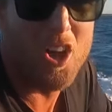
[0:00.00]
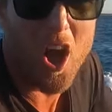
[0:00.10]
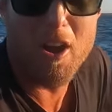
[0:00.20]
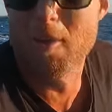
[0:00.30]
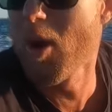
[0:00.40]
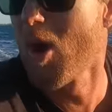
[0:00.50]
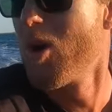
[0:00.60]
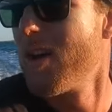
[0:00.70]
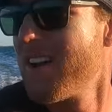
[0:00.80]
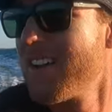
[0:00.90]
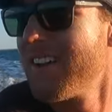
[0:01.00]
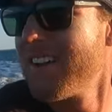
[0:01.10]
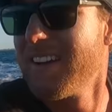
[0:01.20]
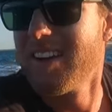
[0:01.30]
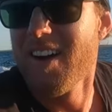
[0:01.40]
is horrible.
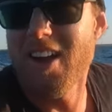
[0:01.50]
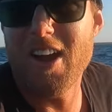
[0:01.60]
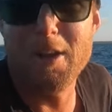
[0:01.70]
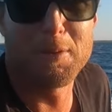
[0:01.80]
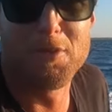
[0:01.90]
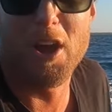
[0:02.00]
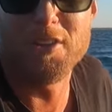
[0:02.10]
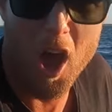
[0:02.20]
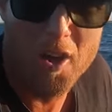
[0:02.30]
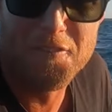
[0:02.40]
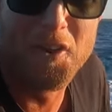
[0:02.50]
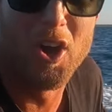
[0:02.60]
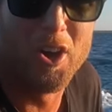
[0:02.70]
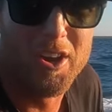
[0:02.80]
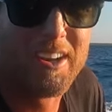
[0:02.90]
All right, we've got no
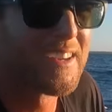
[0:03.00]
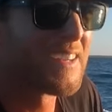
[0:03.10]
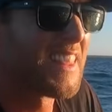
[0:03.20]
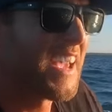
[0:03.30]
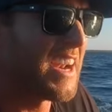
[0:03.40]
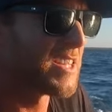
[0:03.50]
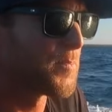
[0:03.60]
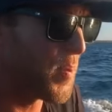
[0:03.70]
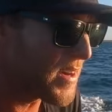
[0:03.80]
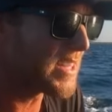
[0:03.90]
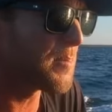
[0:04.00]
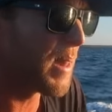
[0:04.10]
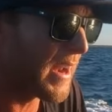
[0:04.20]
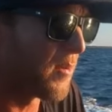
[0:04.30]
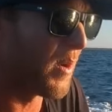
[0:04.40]
food. It is pretty
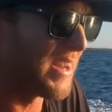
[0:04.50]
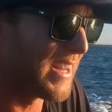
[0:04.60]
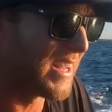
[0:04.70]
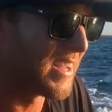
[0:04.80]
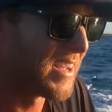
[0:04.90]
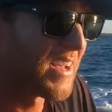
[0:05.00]
bloody windy.